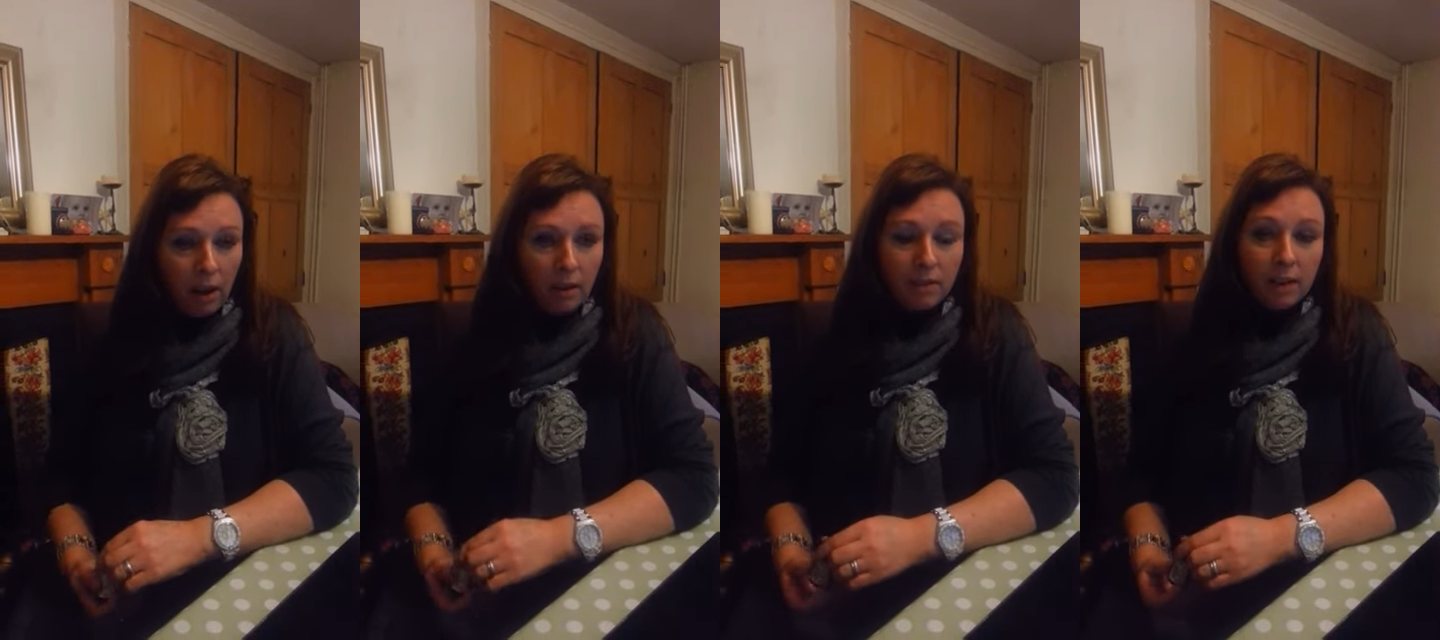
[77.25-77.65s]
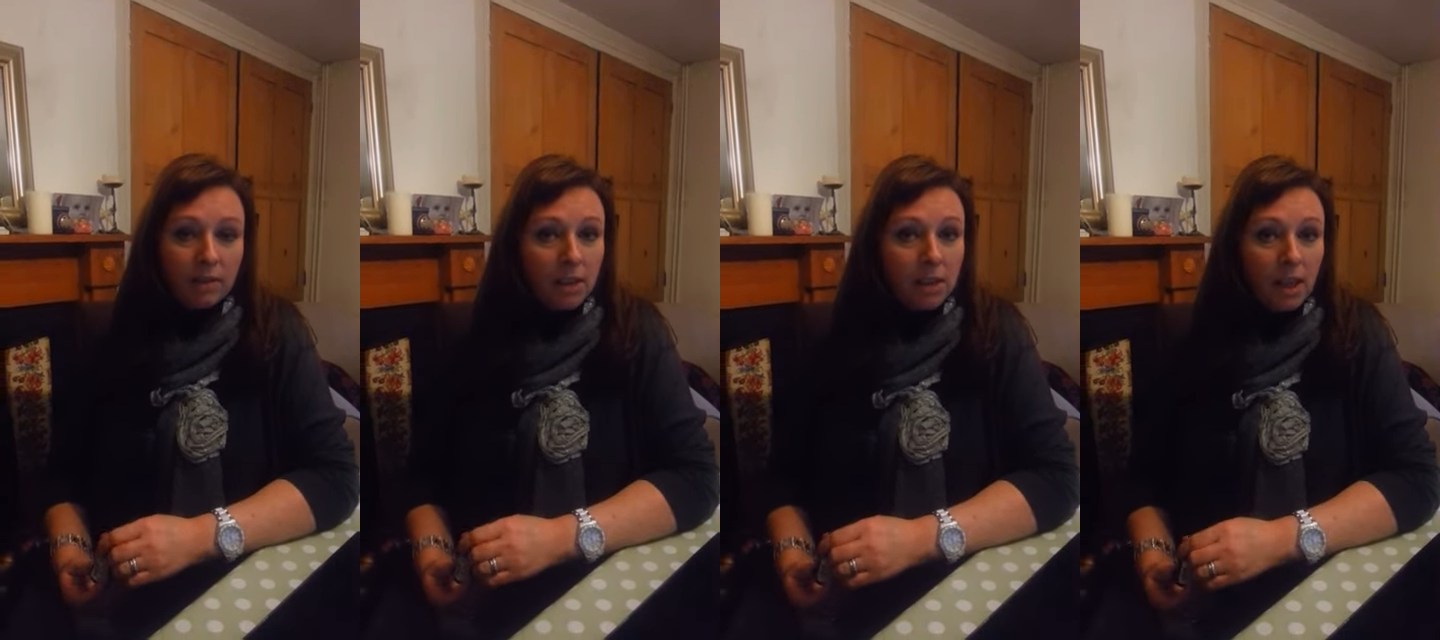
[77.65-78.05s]
I
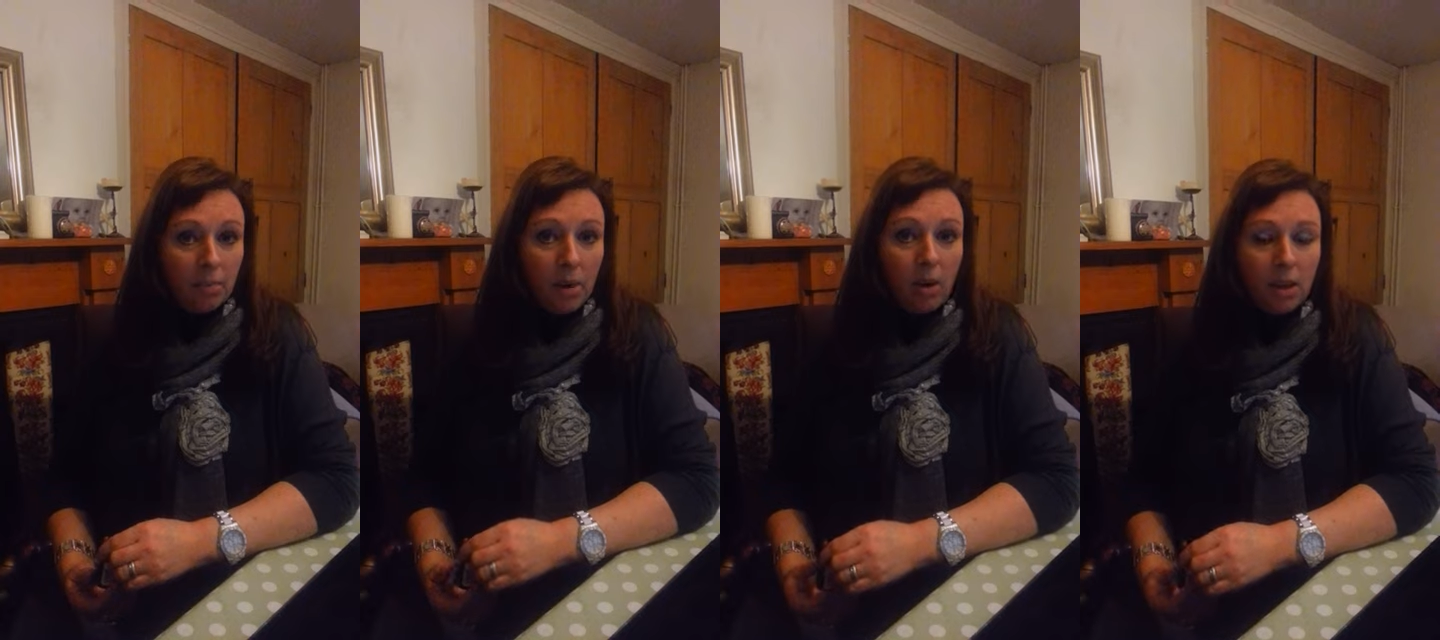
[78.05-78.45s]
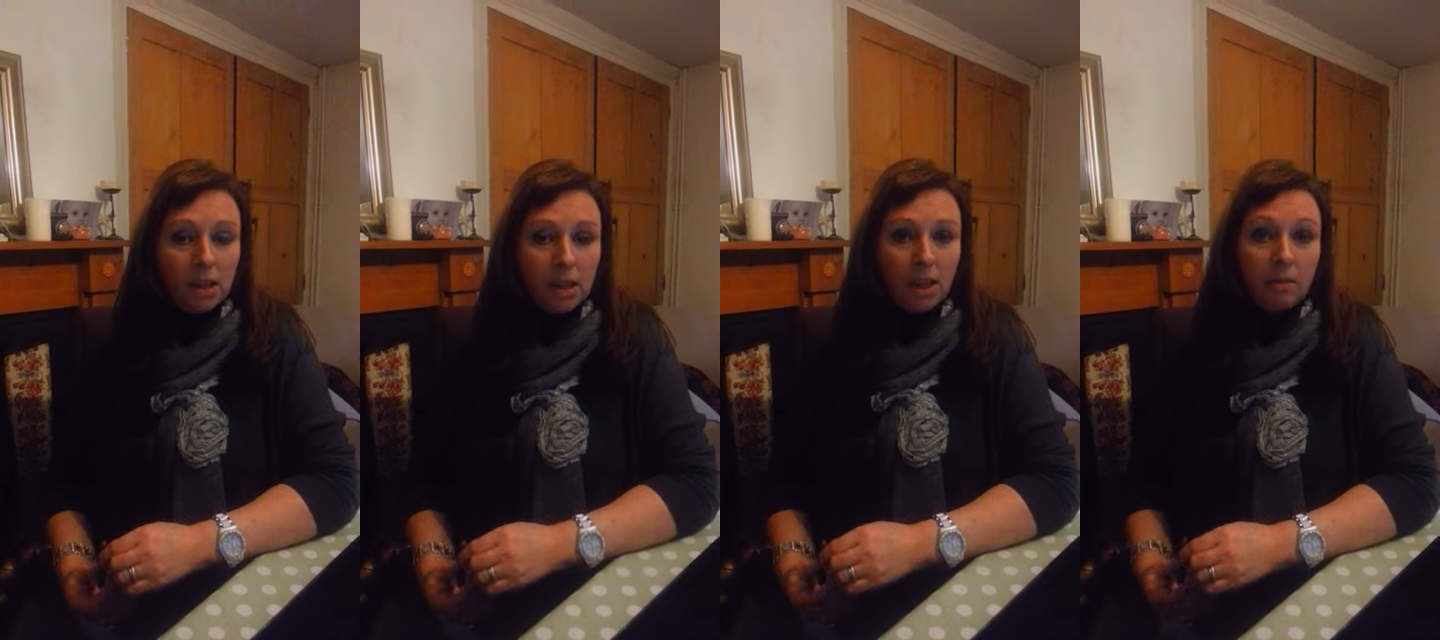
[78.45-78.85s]
found internet
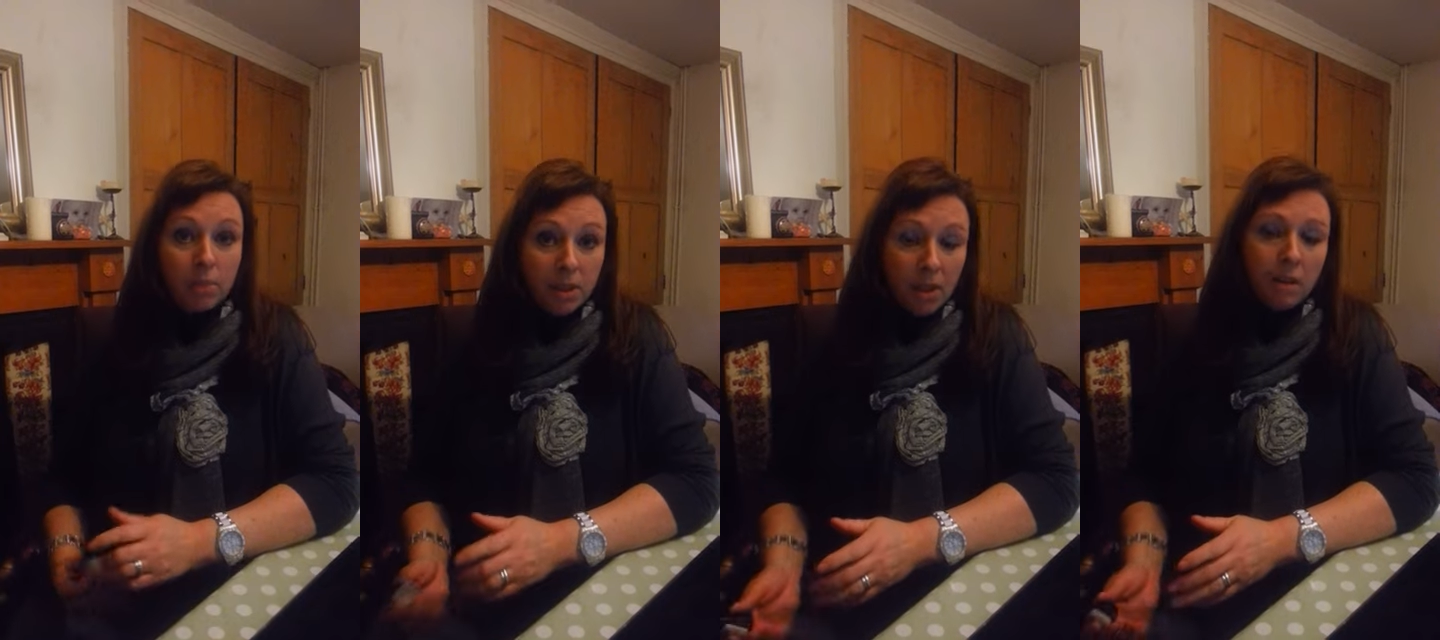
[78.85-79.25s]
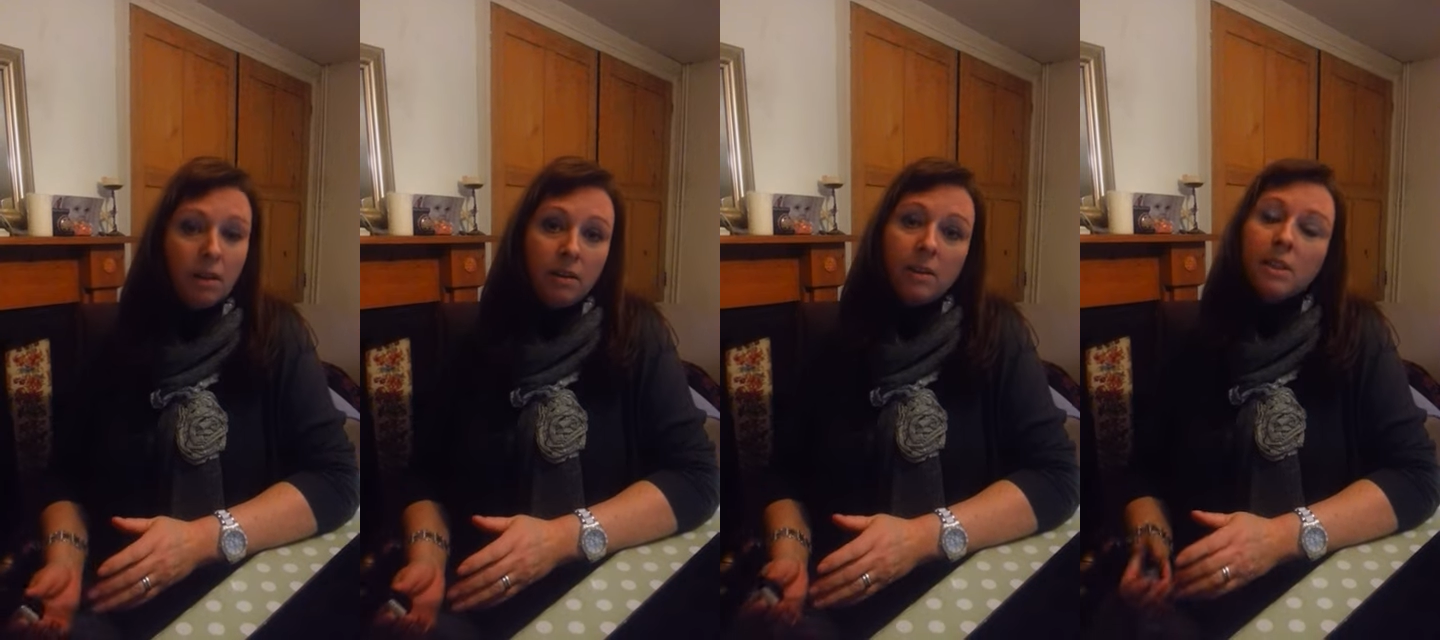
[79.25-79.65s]
marketing,
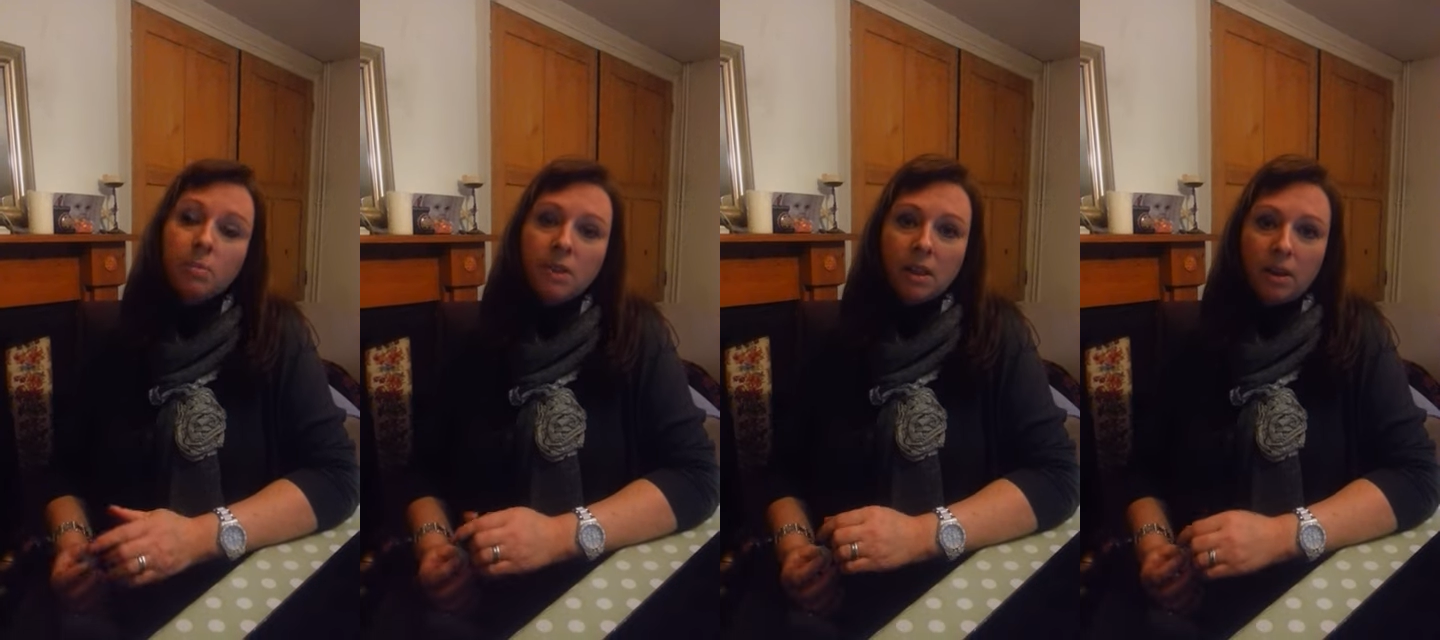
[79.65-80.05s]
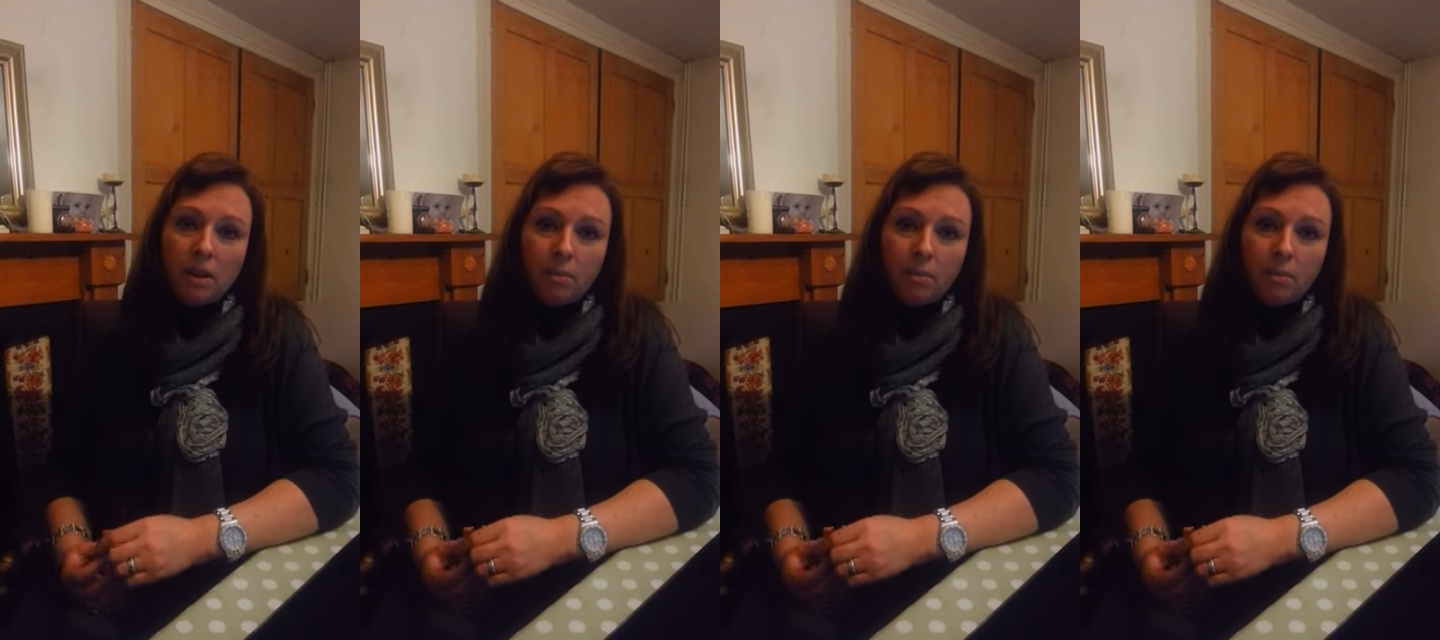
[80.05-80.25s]
particularly this particular